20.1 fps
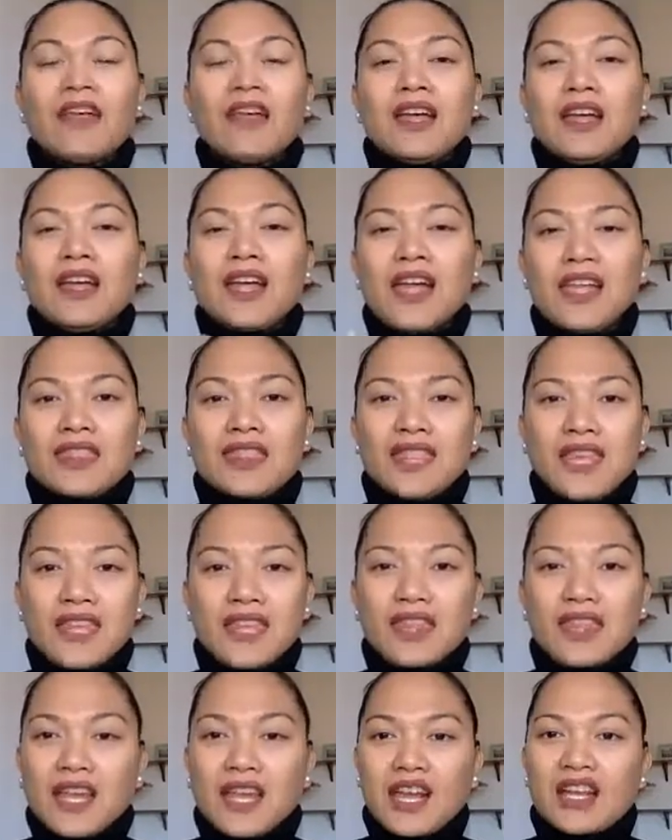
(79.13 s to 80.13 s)
and
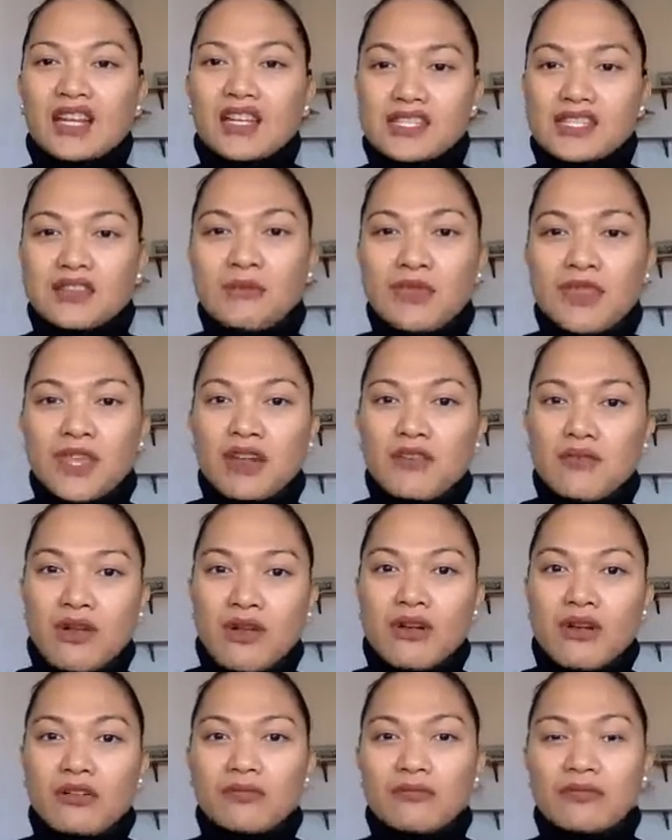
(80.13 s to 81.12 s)
then there's something
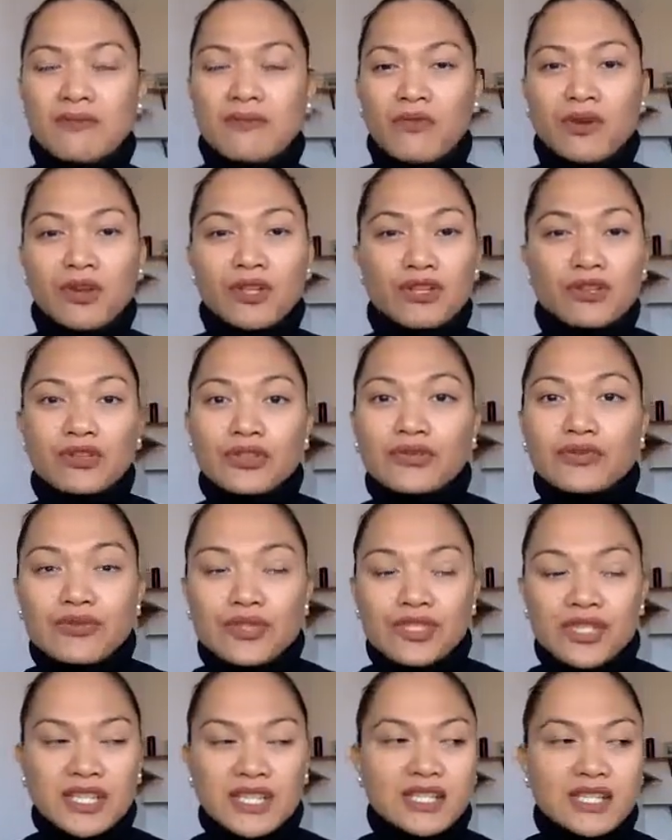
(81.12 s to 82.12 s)
wrong before you
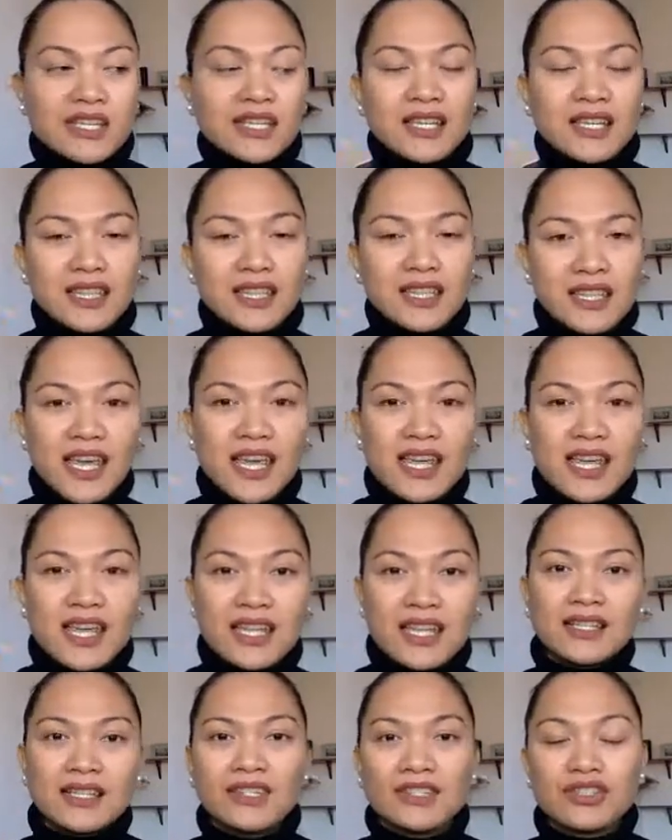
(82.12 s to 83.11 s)
used it, then
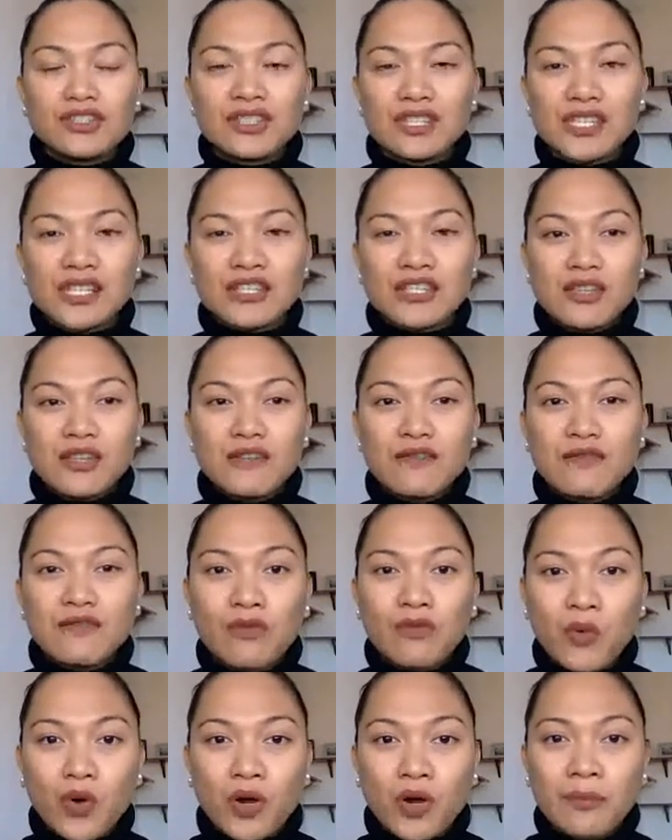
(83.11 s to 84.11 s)
you need to
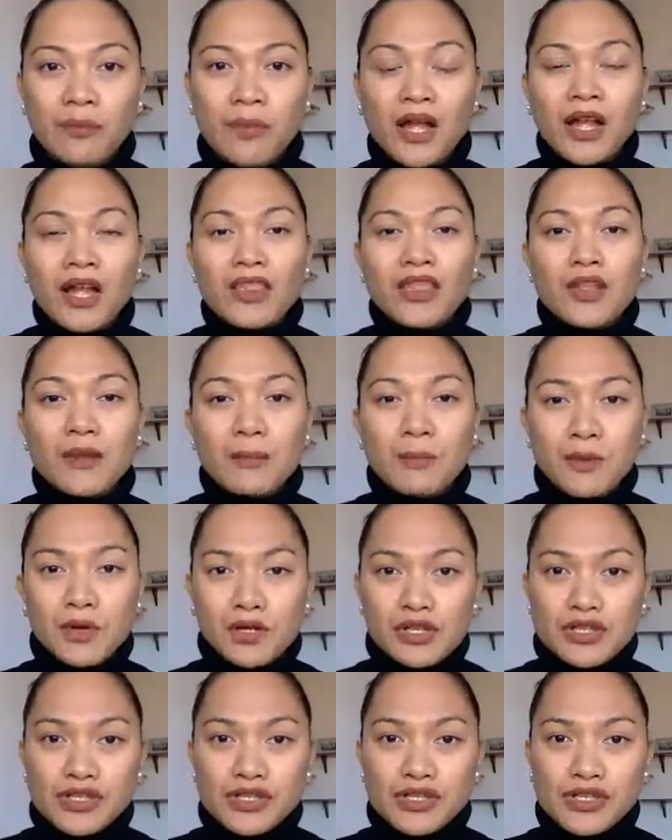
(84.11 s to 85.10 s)
inform the
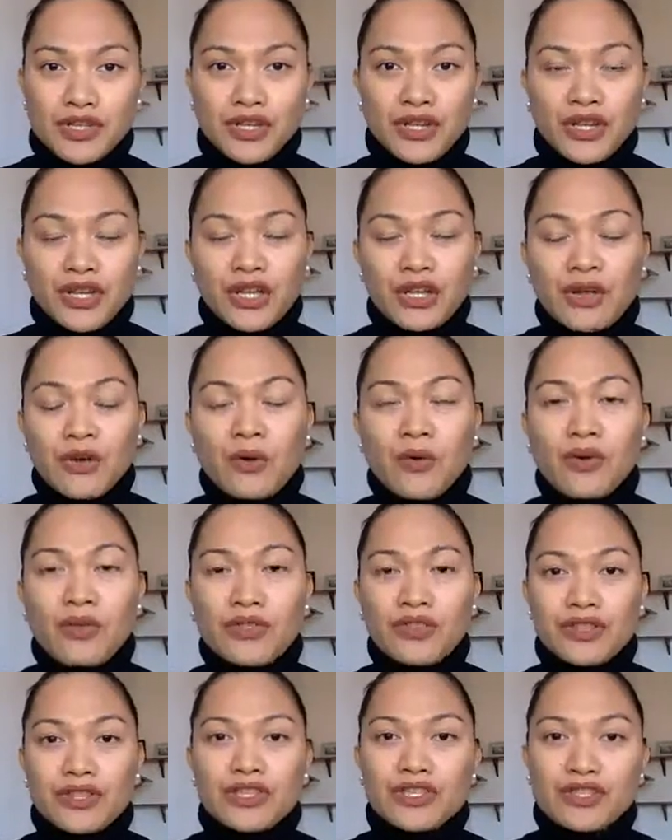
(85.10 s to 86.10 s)
person or
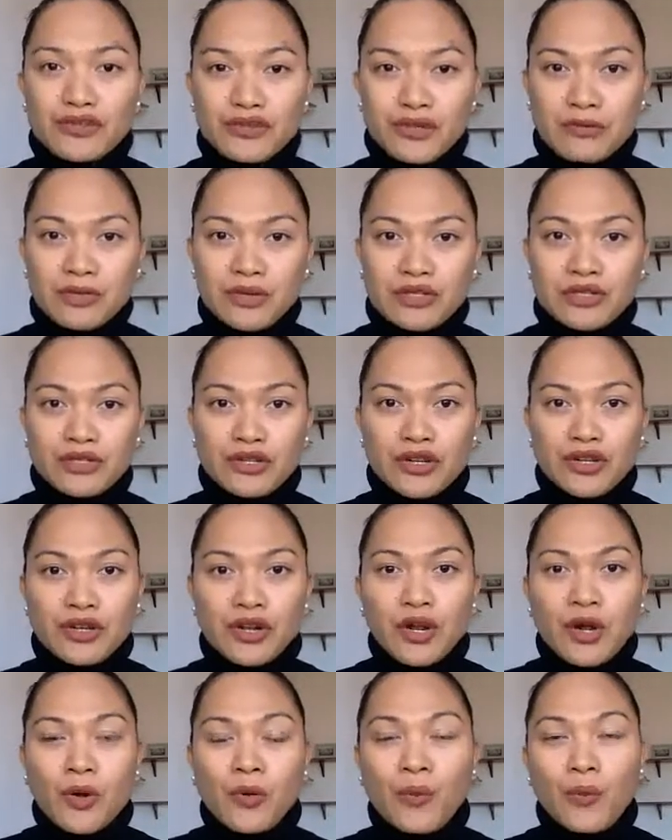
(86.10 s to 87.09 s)
the distributor
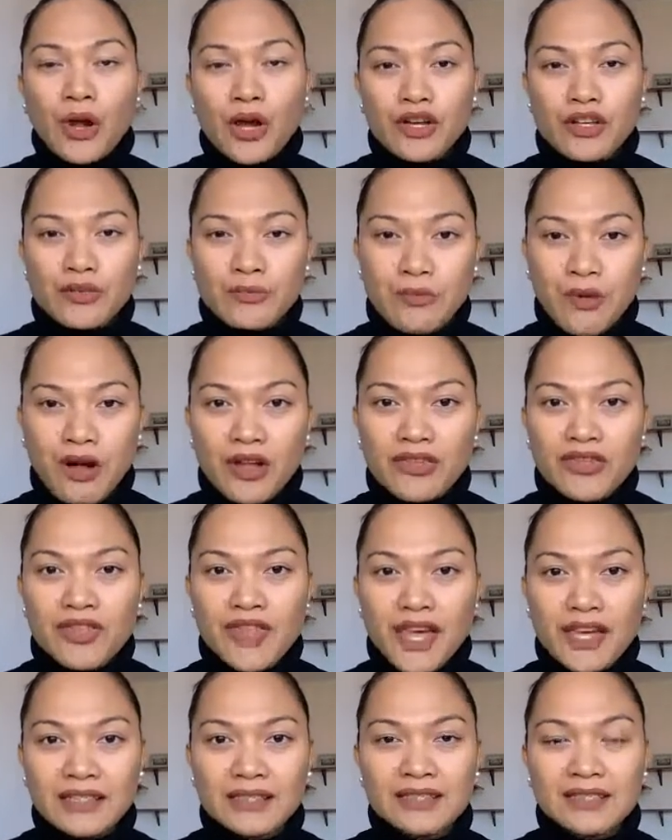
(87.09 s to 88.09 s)
where you bought
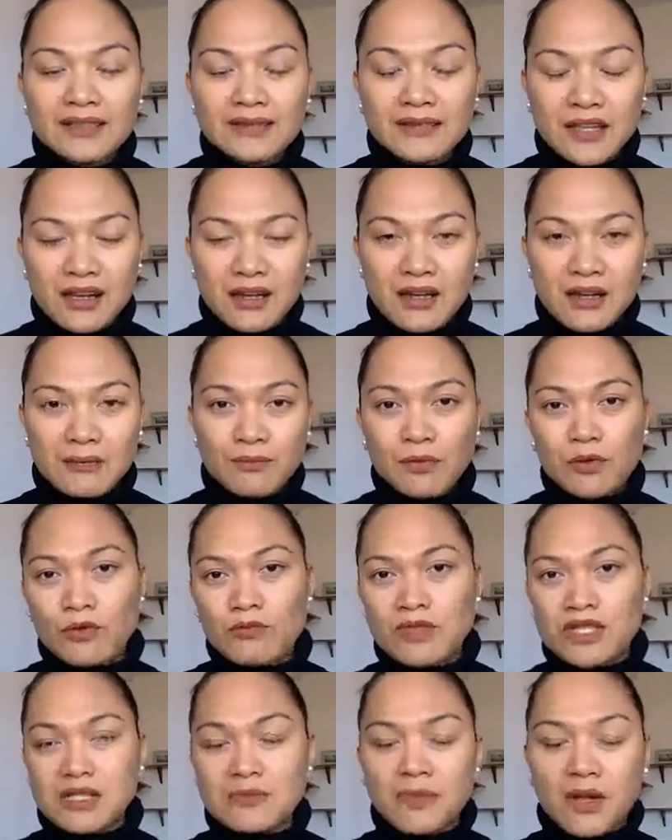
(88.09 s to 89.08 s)
that
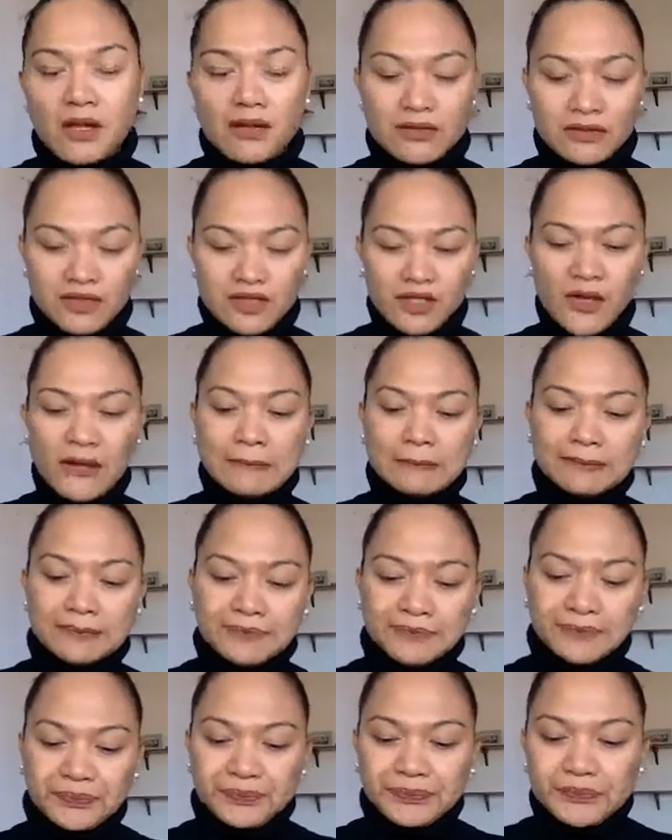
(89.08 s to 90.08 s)
LumiSpa. Yeah.
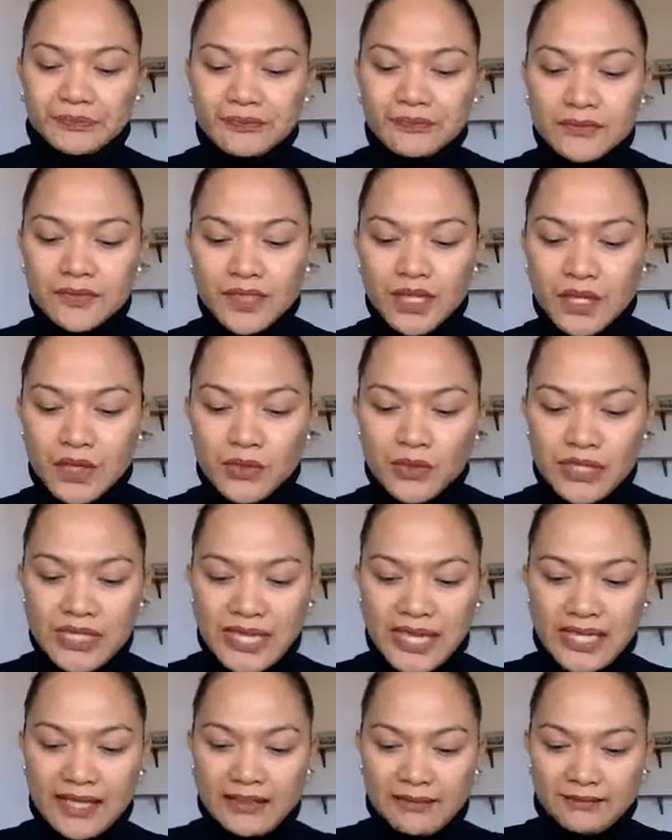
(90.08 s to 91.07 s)

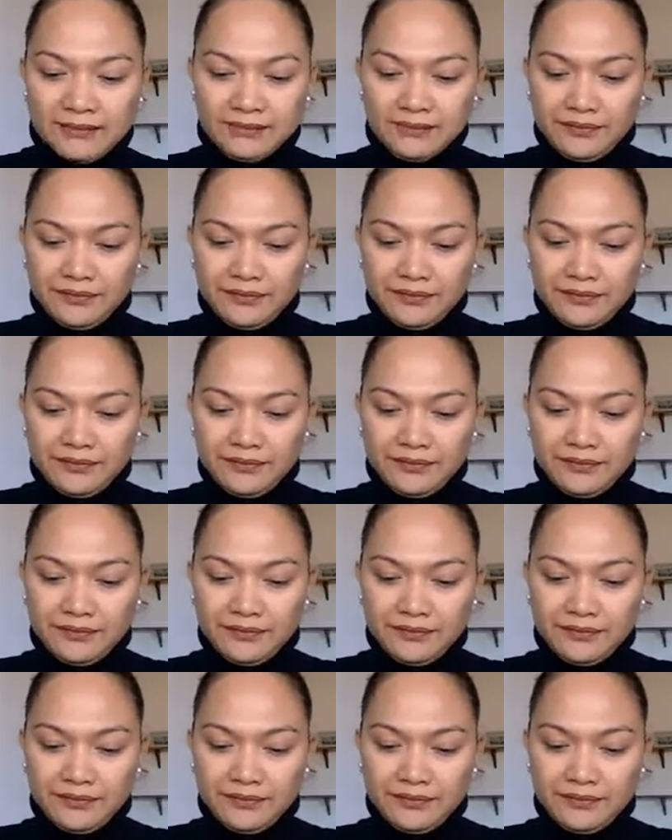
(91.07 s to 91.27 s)
Okay.